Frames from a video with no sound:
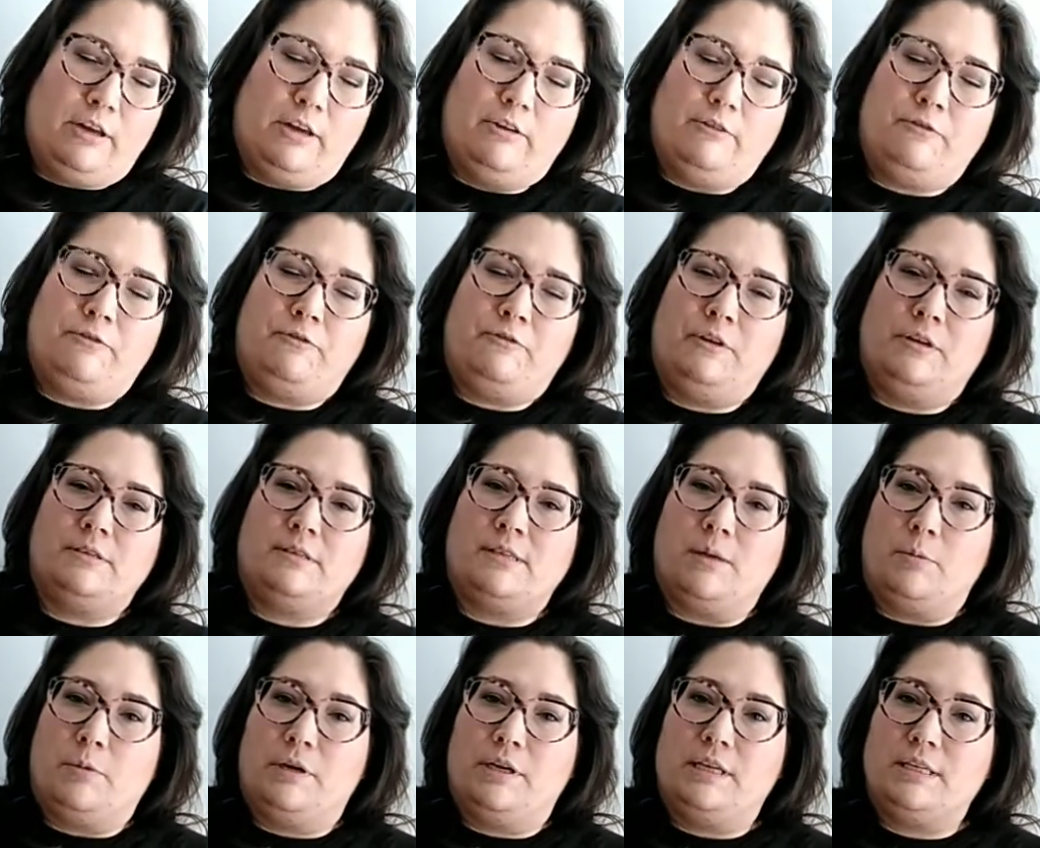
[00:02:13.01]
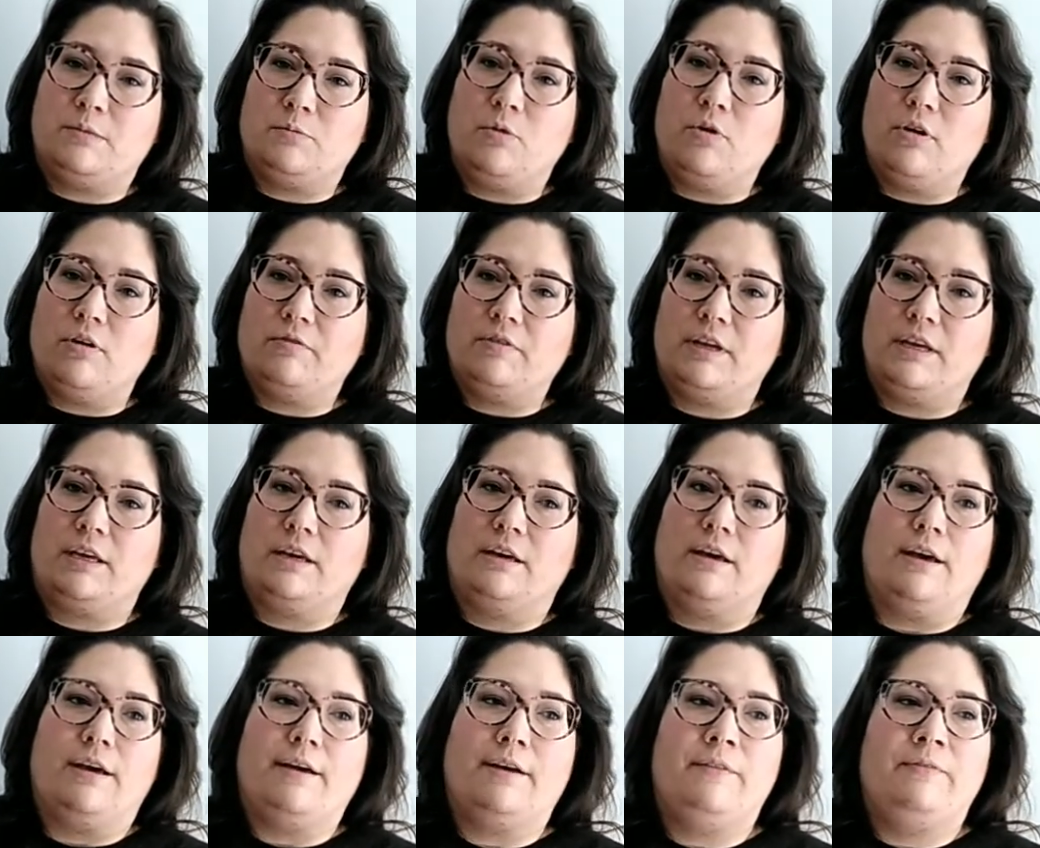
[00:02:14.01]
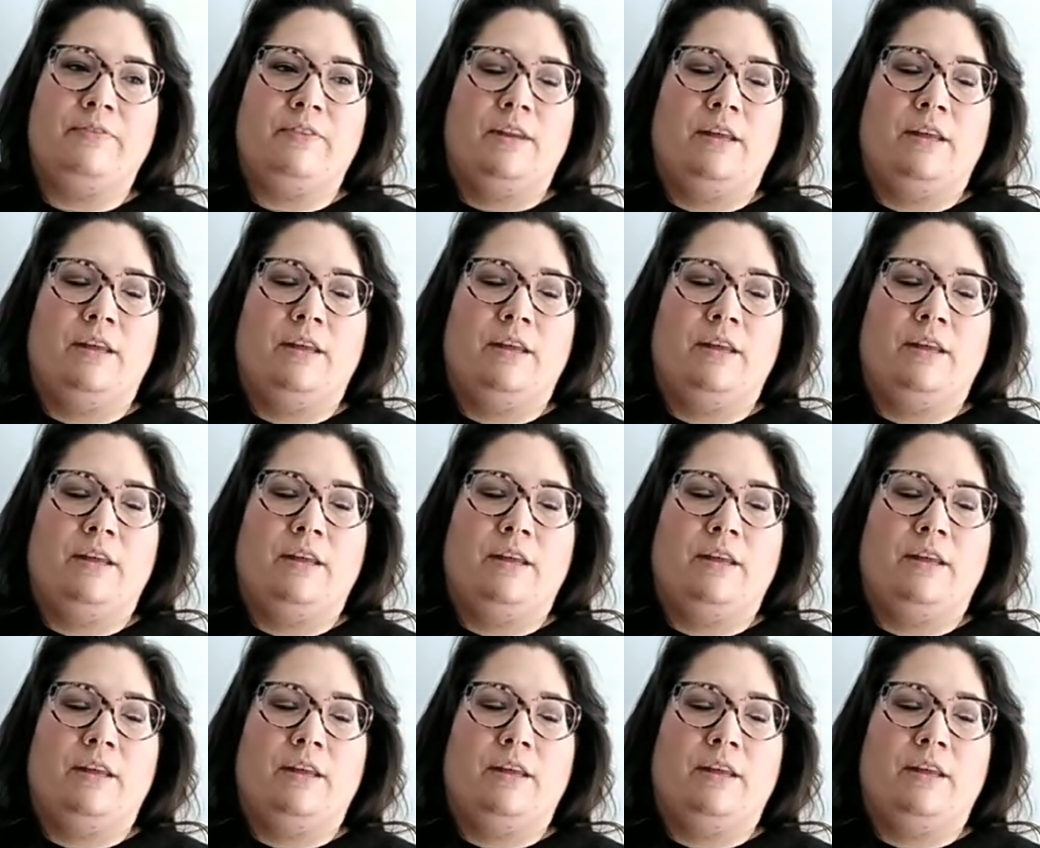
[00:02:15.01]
If someone is more of like a